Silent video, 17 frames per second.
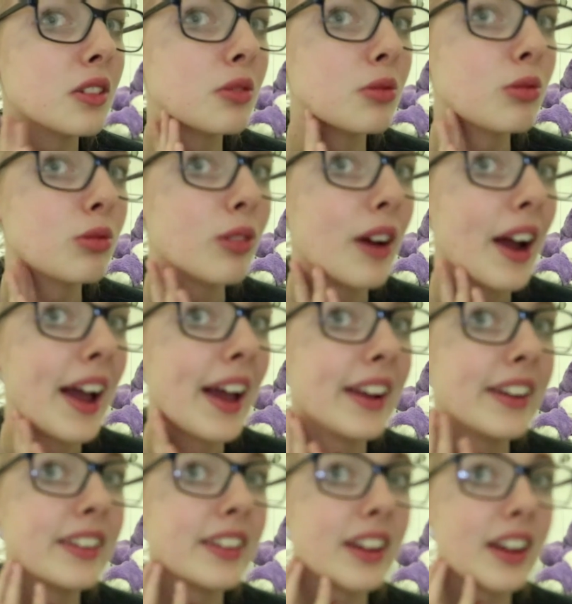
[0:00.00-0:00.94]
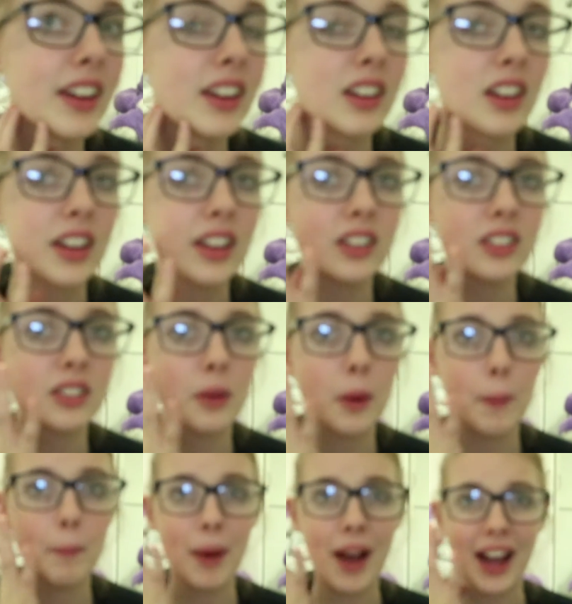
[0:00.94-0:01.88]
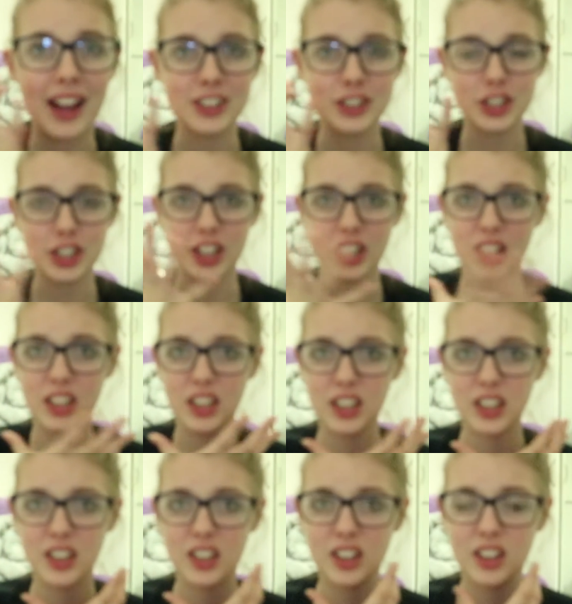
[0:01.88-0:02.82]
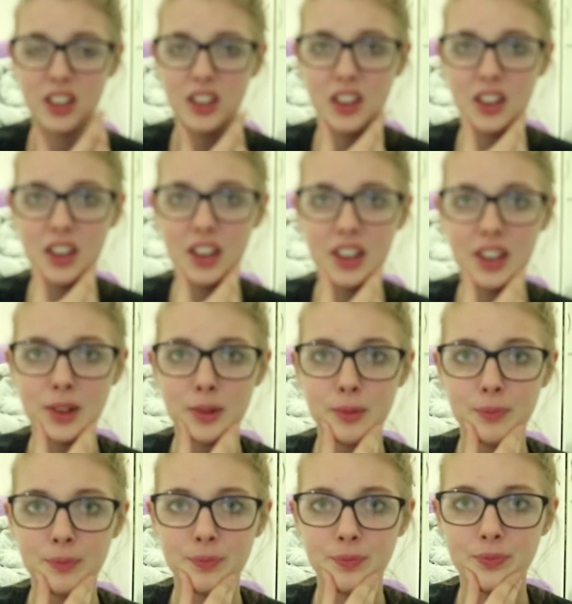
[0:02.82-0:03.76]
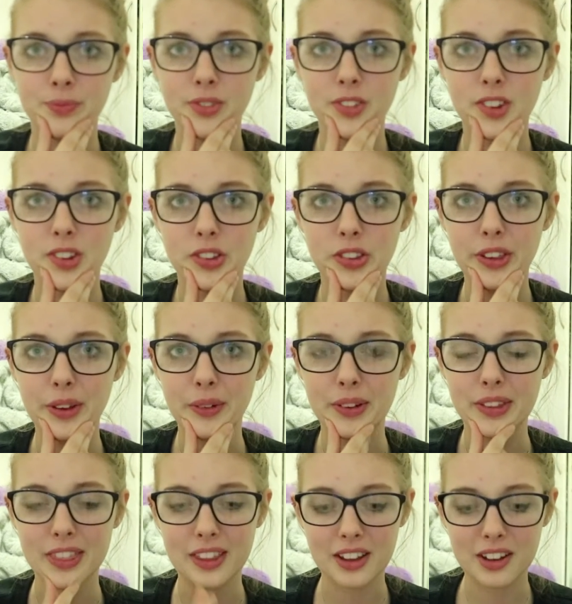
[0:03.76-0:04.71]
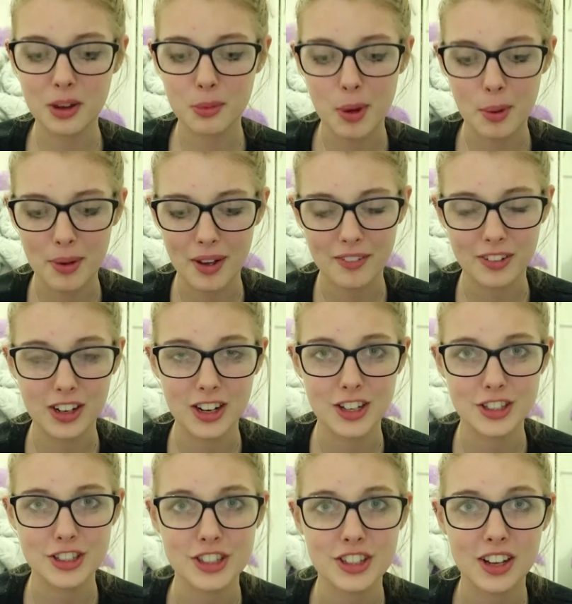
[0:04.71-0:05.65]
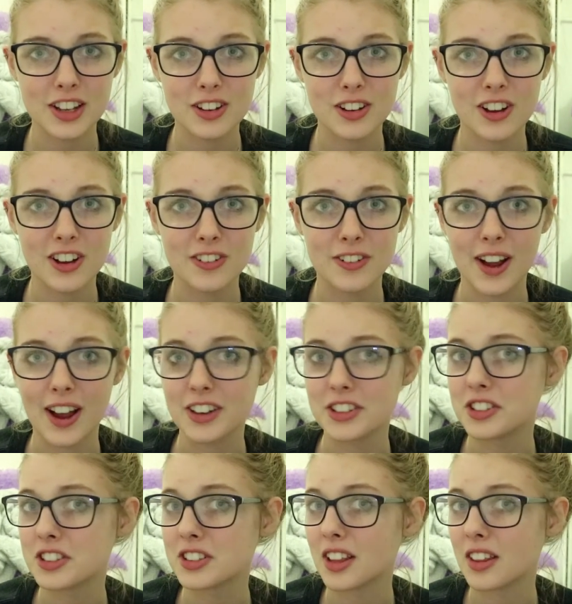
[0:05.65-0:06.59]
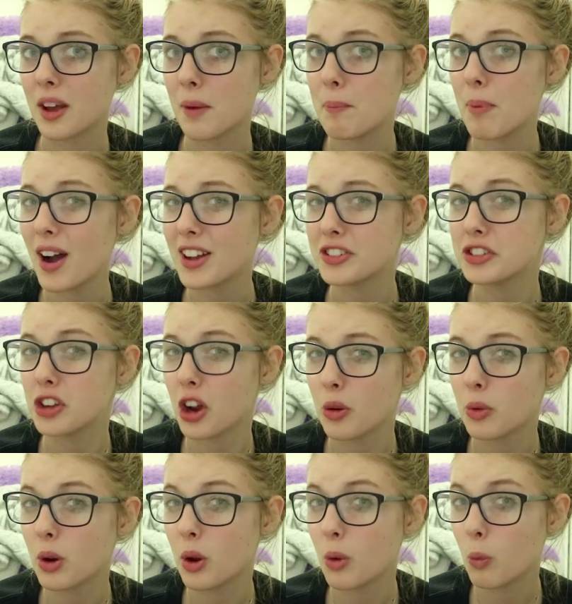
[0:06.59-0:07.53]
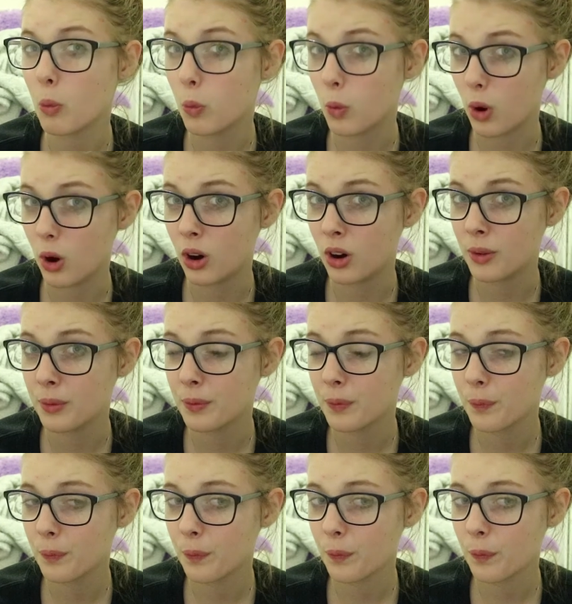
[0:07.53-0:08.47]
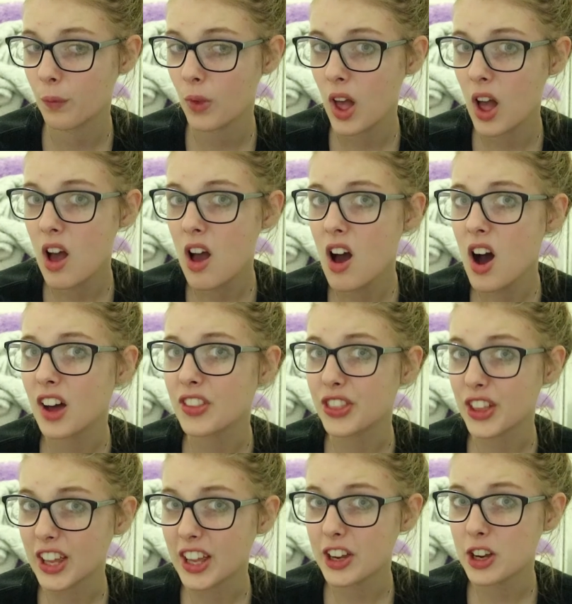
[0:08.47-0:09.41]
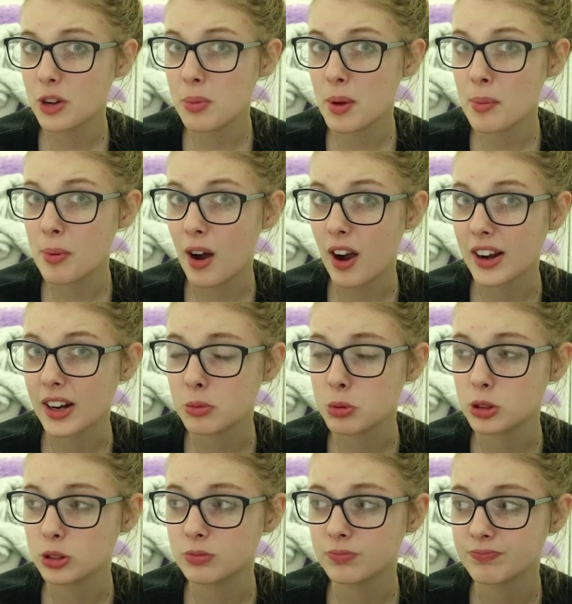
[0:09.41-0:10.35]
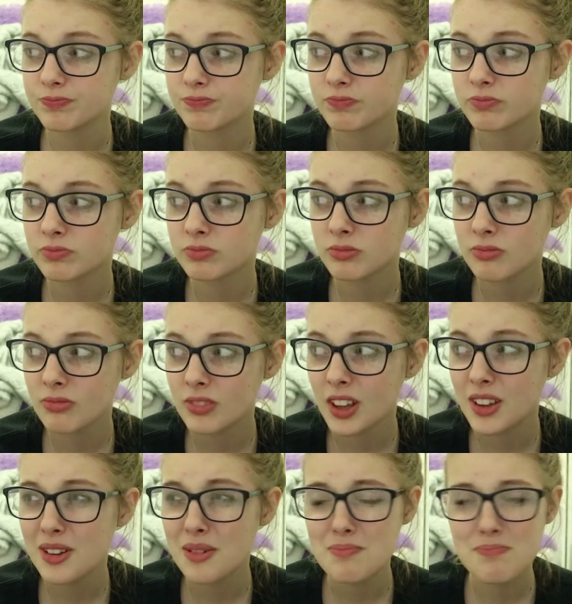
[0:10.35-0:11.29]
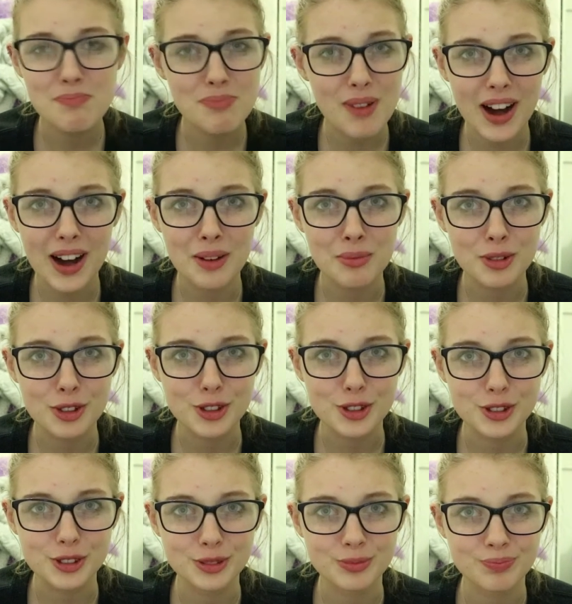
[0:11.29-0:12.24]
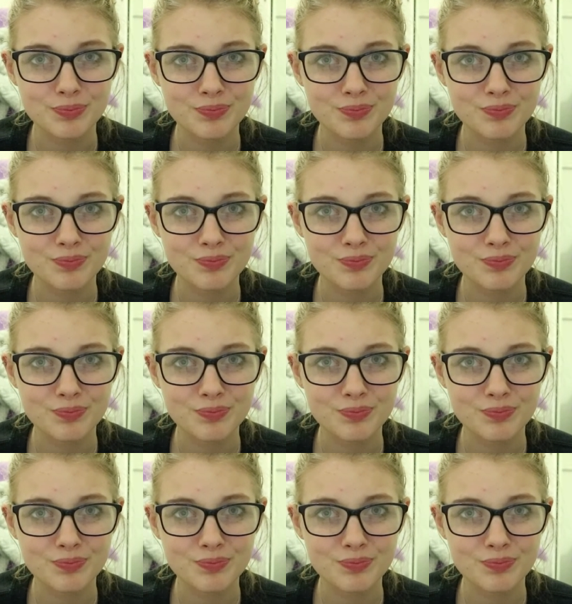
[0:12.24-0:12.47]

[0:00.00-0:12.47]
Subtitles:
red and like patchy, so I think I might be having an allergic reaction to something, but I don't know what. Think it could be a pineapple, but I'm not sure.